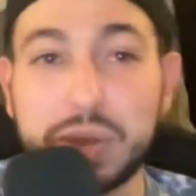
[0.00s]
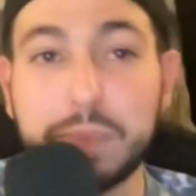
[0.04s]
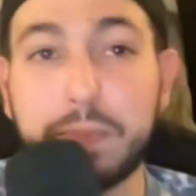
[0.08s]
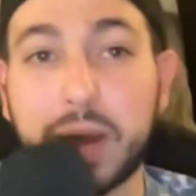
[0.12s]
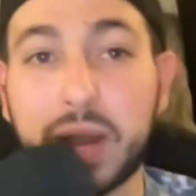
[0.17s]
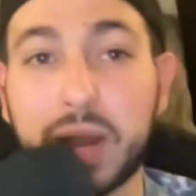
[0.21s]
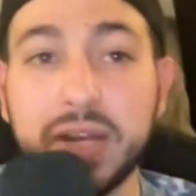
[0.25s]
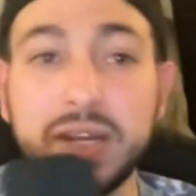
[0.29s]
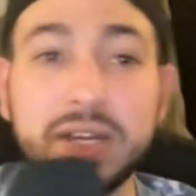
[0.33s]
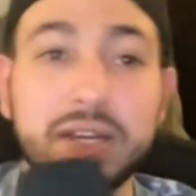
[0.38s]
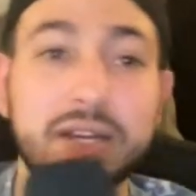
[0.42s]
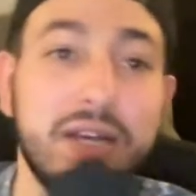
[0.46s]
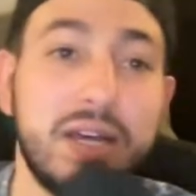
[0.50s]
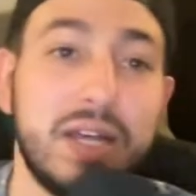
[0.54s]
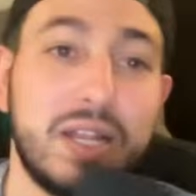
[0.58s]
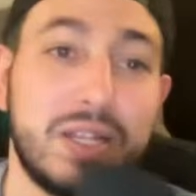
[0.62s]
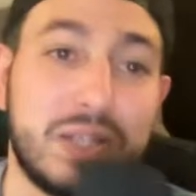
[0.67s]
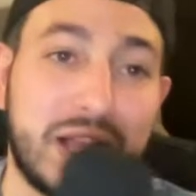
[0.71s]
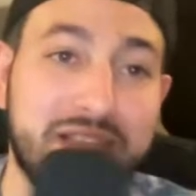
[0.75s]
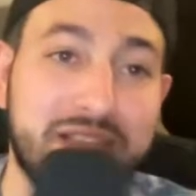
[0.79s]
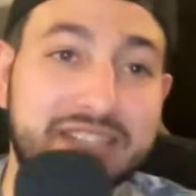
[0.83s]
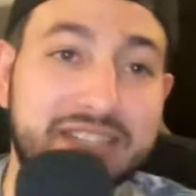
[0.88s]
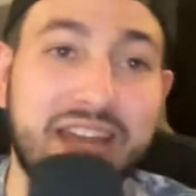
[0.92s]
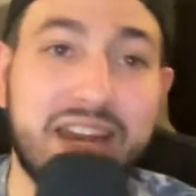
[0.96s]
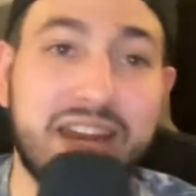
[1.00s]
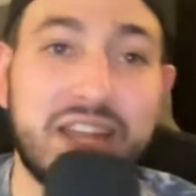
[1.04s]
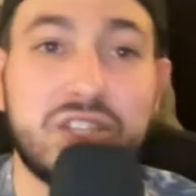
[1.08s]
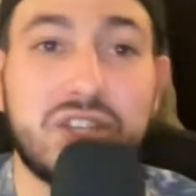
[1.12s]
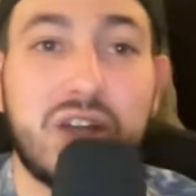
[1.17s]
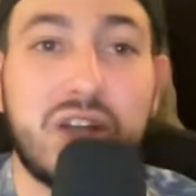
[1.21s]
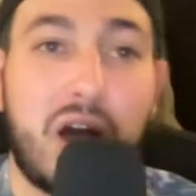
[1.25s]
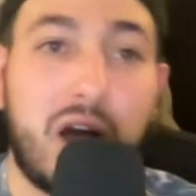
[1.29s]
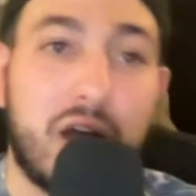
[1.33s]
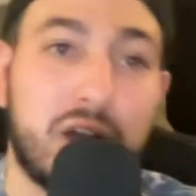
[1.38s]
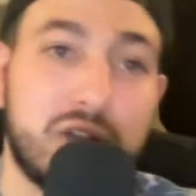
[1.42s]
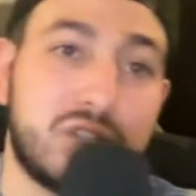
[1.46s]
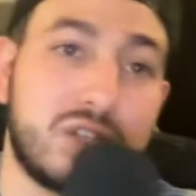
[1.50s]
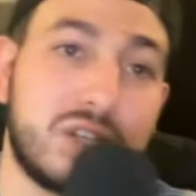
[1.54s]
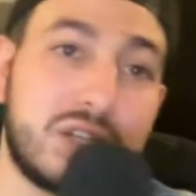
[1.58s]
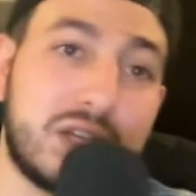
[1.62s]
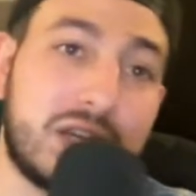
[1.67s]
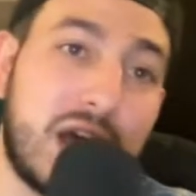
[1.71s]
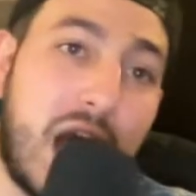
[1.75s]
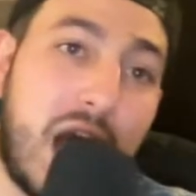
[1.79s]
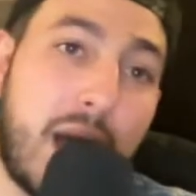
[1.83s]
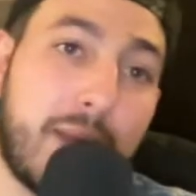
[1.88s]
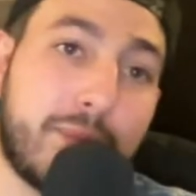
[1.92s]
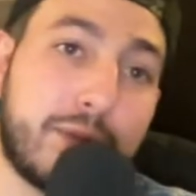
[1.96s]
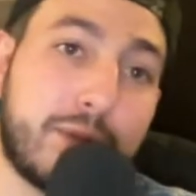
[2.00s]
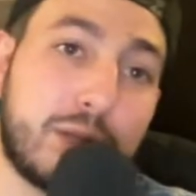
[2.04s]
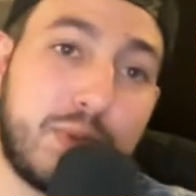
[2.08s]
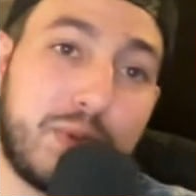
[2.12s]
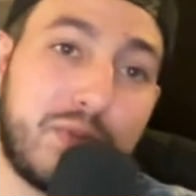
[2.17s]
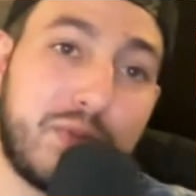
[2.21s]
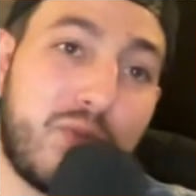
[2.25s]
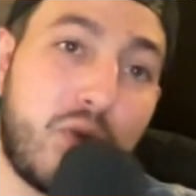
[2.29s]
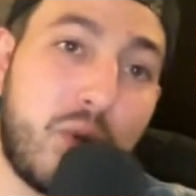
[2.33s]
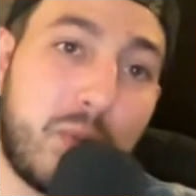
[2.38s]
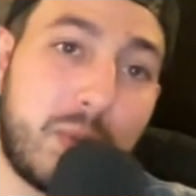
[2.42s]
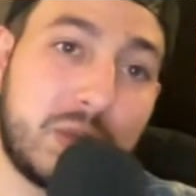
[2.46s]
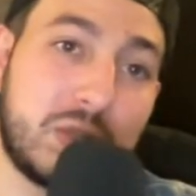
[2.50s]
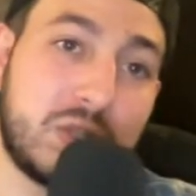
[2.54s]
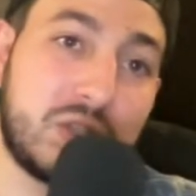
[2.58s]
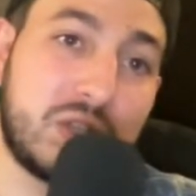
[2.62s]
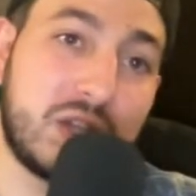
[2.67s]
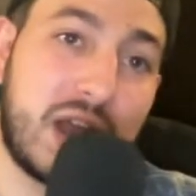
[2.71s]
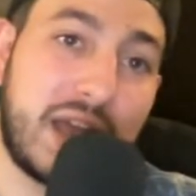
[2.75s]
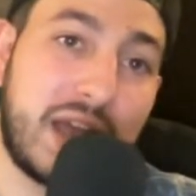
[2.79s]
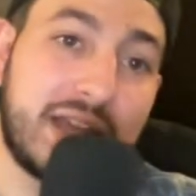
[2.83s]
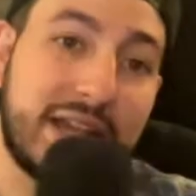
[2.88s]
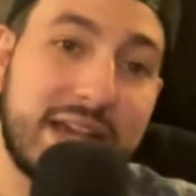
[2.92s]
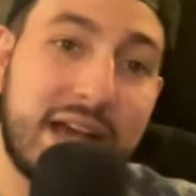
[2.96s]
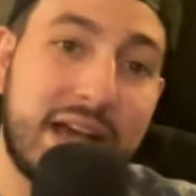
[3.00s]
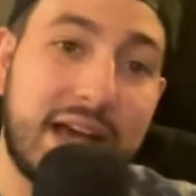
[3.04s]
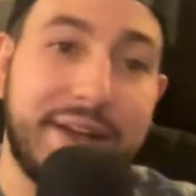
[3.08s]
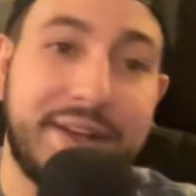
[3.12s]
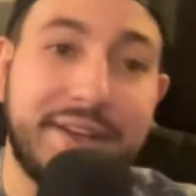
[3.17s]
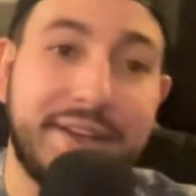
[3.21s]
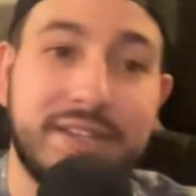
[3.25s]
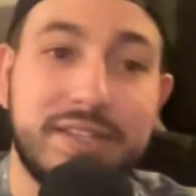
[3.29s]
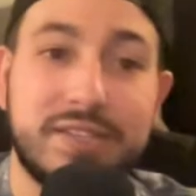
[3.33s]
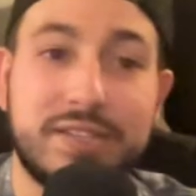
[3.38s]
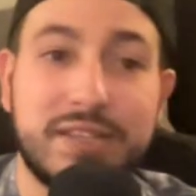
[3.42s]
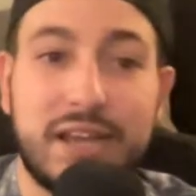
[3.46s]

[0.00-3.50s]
But let's get into Austin Gomber's performance tonight, guys.